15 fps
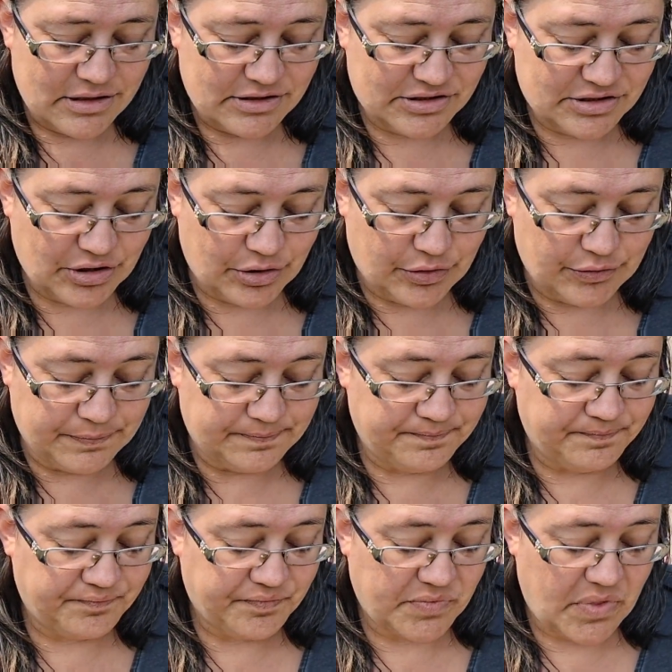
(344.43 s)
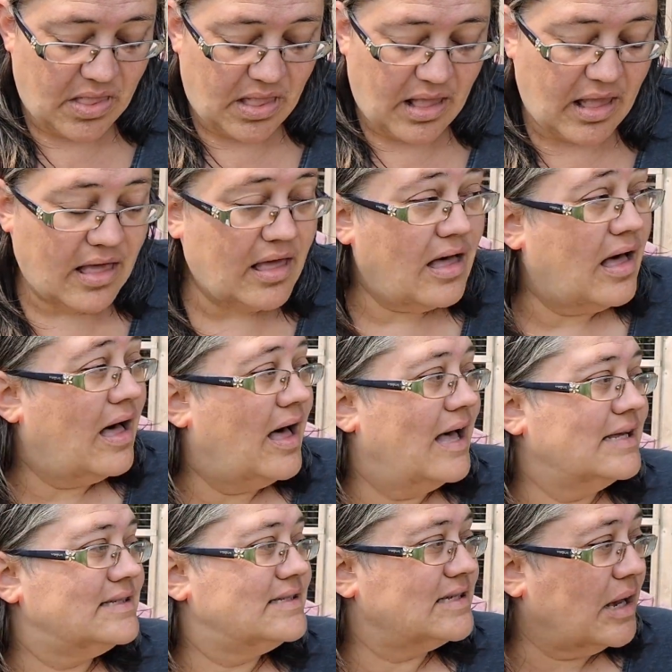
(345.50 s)
So
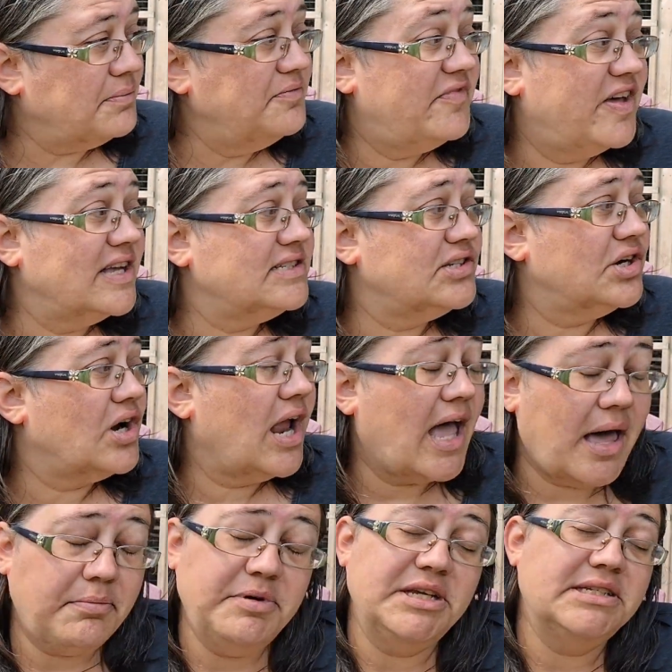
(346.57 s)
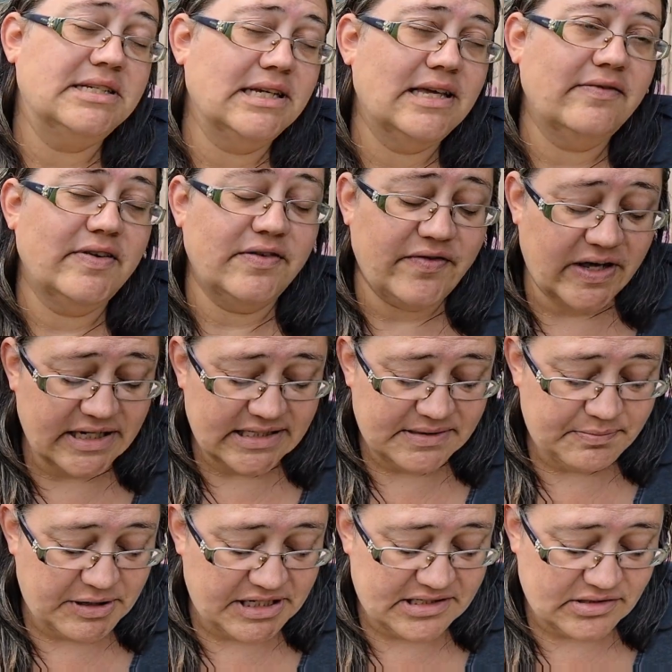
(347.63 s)
some vets are happy to give advice
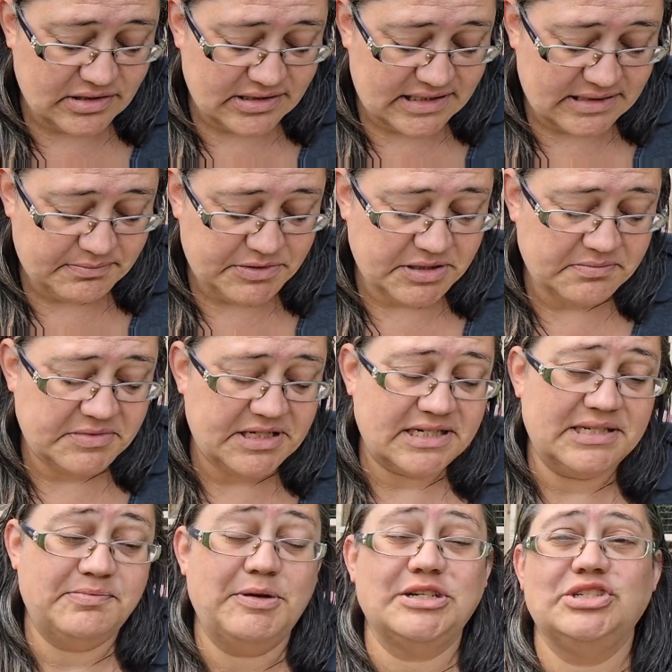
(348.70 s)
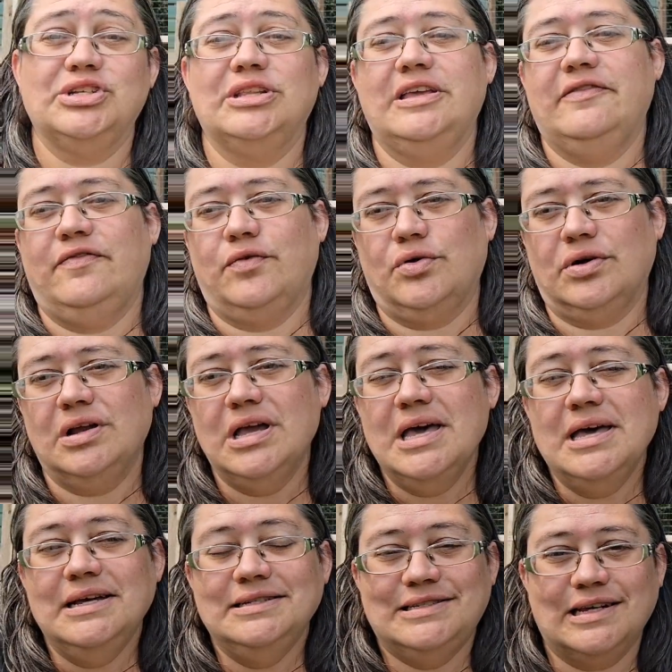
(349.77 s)
based on symptoms, especially for
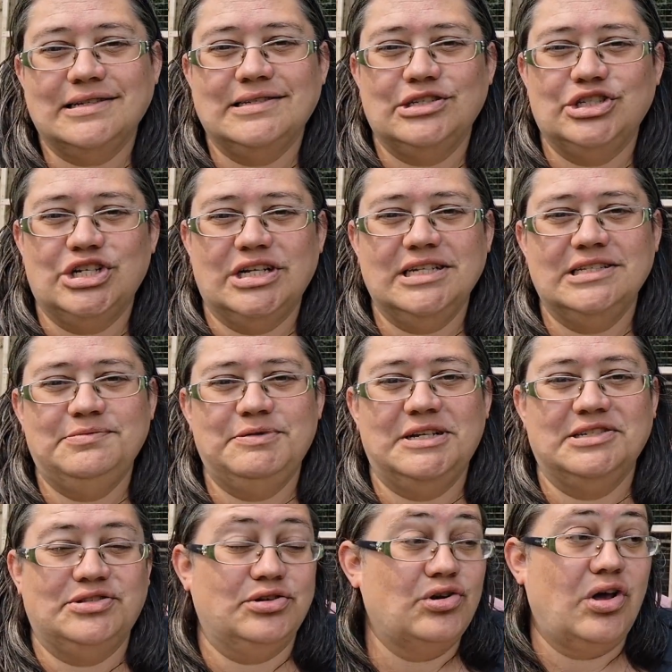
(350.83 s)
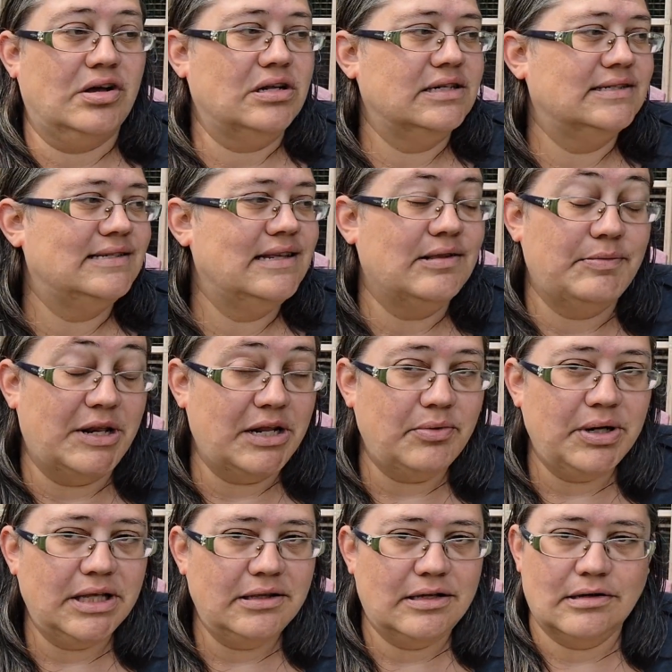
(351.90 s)
ducks and chickens, because they're not going to see them
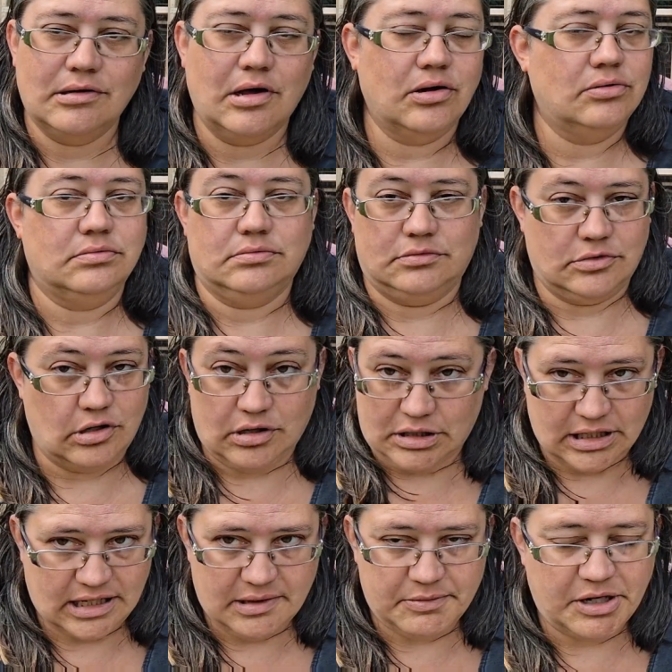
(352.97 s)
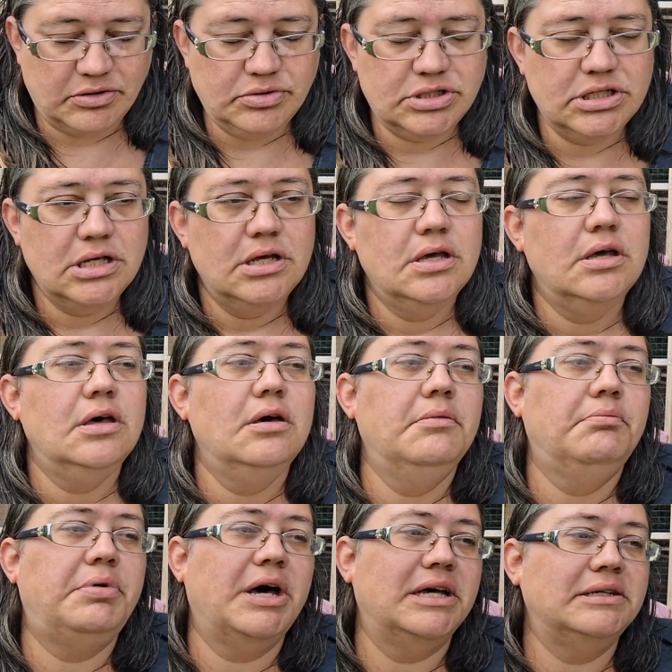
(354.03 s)
anyway. They're not going to come out.
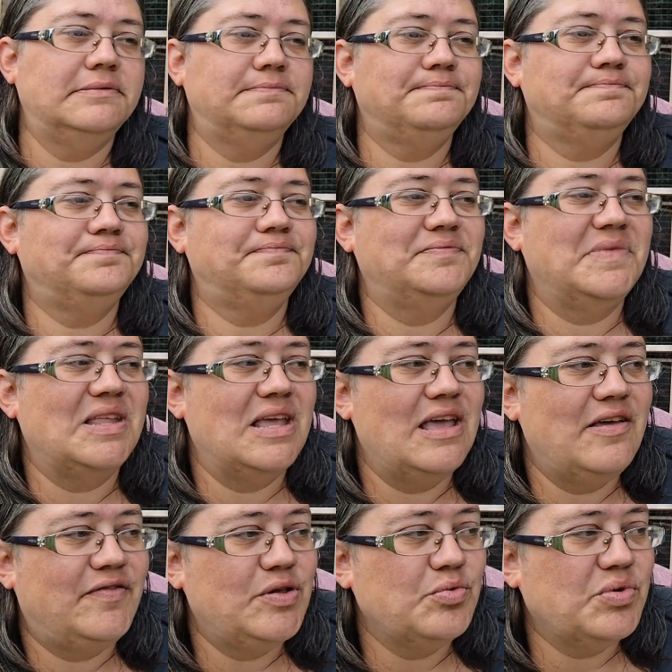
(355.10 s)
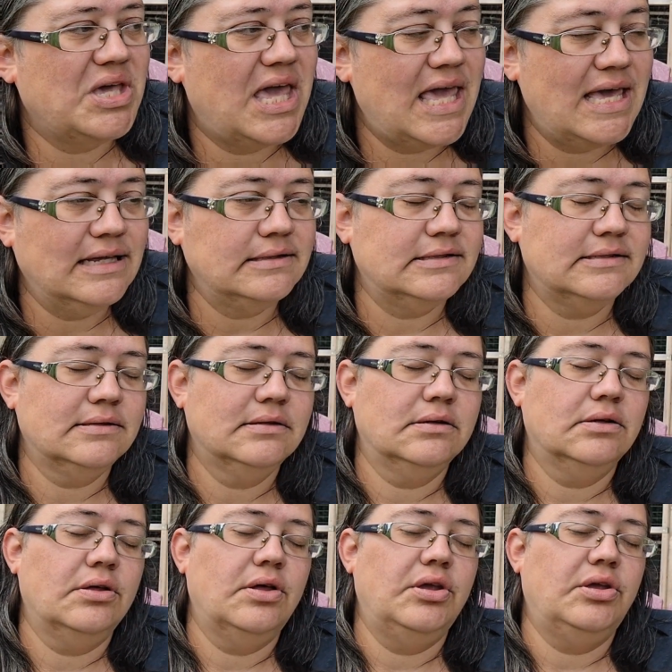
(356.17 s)
But if you can't,
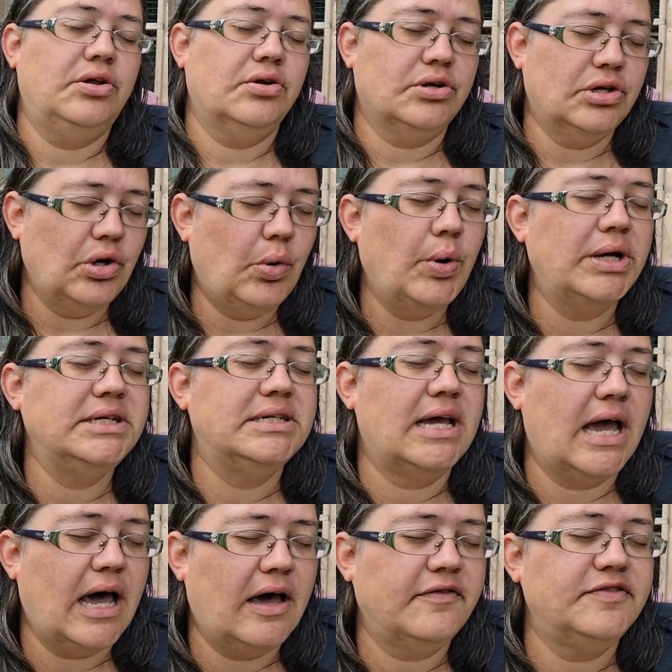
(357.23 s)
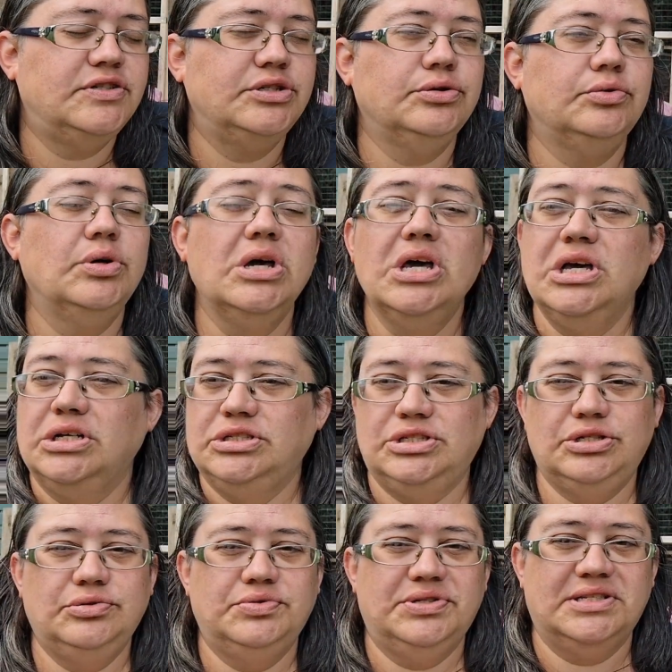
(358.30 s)
you're going to have to
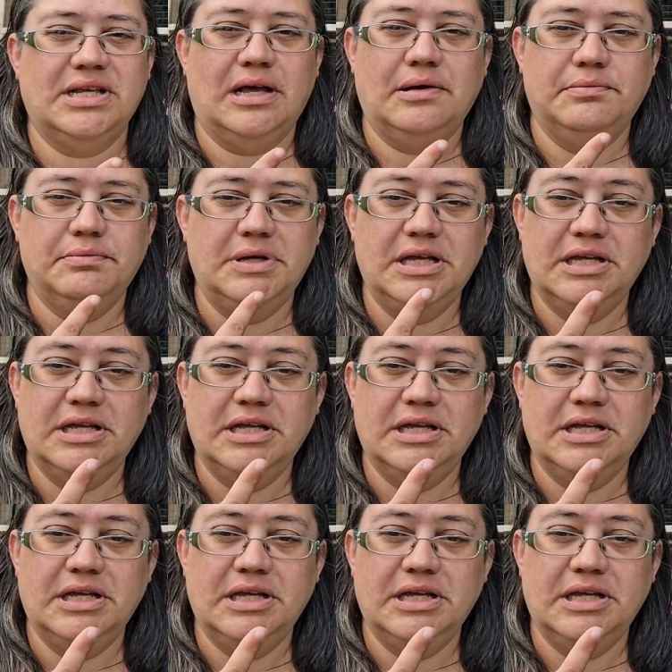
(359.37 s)
do some